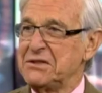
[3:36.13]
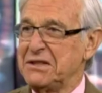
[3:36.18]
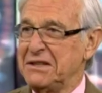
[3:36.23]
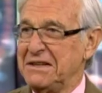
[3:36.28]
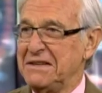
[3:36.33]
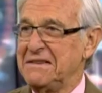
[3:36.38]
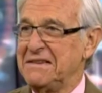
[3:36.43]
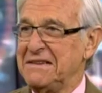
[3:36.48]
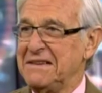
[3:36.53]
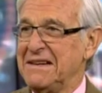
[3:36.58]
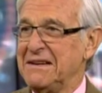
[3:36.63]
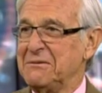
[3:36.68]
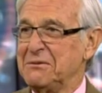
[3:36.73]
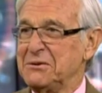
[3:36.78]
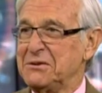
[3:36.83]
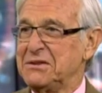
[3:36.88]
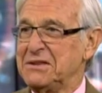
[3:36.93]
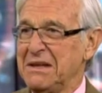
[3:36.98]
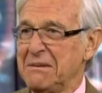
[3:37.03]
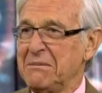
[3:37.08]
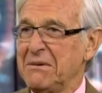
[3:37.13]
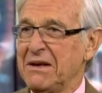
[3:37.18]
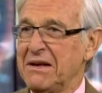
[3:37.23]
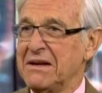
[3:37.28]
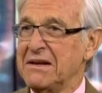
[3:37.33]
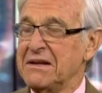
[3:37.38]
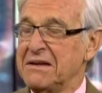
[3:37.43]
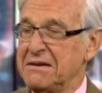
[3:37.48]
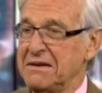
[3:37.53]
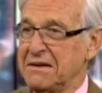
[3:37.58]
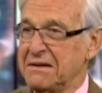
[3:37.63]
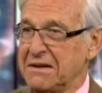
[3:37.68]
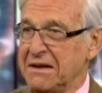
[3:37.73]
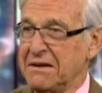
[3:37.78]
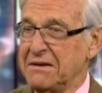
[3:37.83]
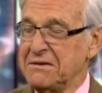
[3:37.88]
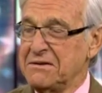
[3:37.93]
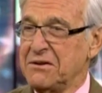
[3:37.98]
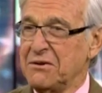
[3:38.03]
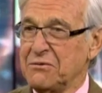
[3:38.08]
seen anything that would stimulate it
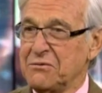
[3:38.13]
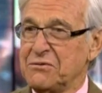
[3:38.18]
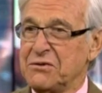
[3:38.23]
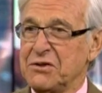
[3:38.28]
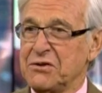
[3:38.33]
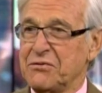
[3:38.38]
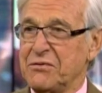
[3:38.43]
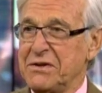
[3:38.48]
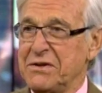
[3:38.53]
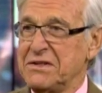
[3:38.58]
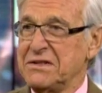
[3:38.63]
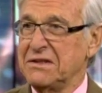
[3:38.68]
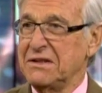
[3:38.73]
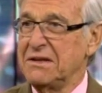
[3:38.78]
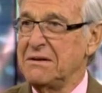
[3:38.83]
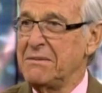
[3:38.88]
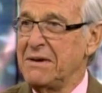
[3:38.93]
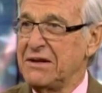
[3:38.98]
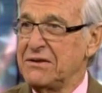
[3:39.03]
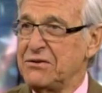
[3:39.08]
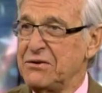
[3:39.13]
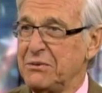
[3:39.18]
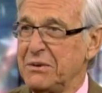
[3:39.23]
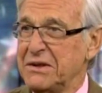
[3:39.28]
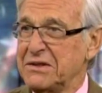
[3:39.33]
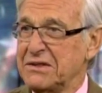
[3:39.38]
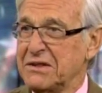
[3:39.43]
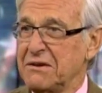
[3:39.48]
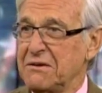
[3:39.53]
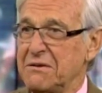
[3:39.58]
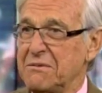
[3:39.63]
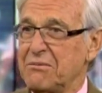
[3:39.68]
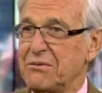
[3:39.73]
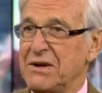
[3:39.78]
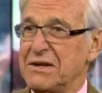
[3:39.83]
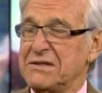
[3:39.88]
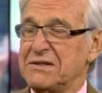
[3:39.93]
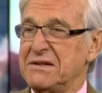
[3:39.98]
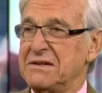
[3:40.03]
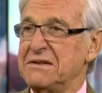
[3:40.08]
until just recently, about two weeks ago, the
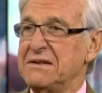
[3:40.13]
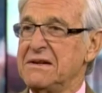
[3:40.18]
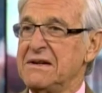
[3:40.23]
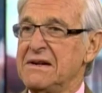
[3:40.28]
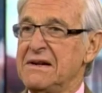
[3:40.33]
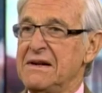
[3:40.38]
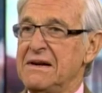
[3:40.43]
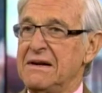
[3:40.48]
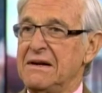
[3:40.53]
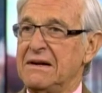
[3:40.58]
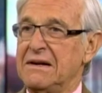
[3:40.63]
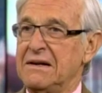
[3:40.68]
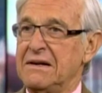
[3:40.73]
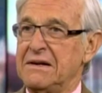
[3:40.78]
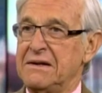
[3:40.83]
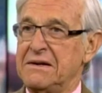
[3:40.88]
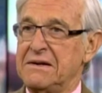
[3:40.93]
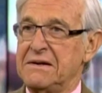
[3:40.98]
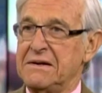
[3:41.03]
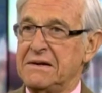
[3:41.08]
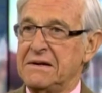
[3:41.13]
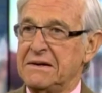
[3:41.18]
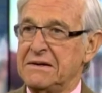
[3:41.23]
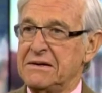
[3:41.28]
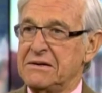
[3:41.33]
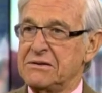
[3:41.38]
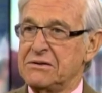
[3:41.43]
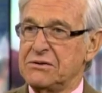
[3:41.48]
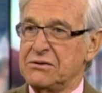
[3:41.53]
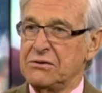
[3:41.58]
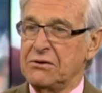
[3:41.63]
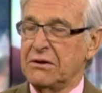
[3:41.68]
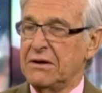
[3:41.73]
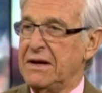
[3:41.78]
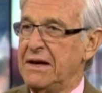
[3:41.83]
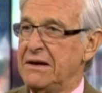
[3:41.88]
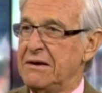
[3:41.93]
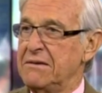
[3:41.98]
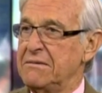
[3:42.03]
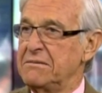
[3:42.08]
president uh, took
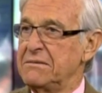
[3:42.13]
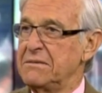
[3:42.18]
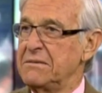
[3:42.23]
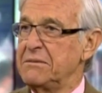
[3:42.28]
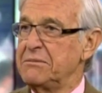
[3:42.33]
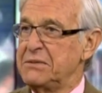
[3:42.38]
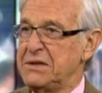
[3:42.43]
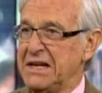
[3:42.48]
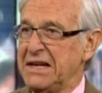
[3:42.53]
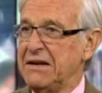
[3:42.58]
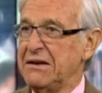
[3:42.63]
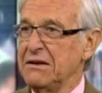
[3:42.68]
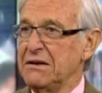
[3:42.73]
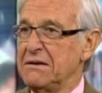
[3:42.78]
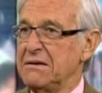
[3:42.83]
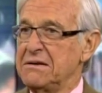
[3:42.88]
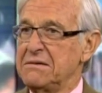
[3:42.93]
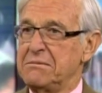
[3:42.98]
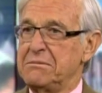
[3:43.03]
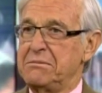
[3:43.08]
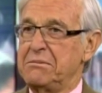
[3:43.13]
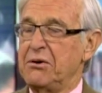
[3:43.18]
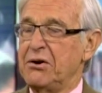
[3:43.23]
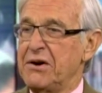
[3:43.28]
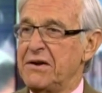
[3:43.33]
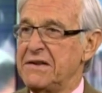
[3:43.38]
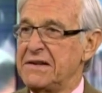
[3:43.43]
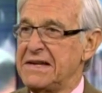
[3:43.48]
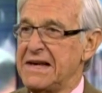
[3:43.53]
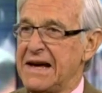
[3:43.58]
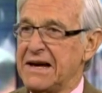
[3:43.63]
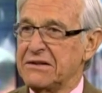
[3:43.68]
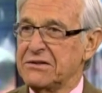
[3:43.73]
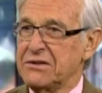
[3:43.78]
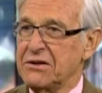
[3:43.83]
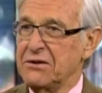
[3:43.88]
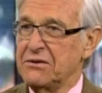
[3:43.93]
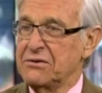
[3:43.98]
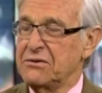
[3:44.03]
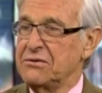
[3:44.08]
a particular part of the tax
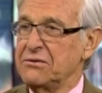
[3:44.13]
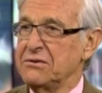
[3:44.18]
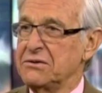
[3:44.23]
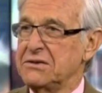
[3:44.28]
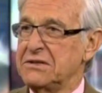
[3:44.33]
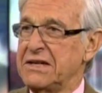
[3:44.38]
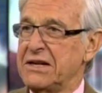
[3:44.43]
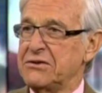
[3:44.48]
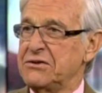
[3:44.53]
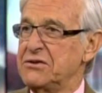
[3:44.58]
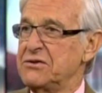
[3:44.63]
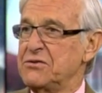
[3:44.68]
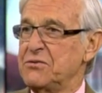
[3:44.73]
code called Section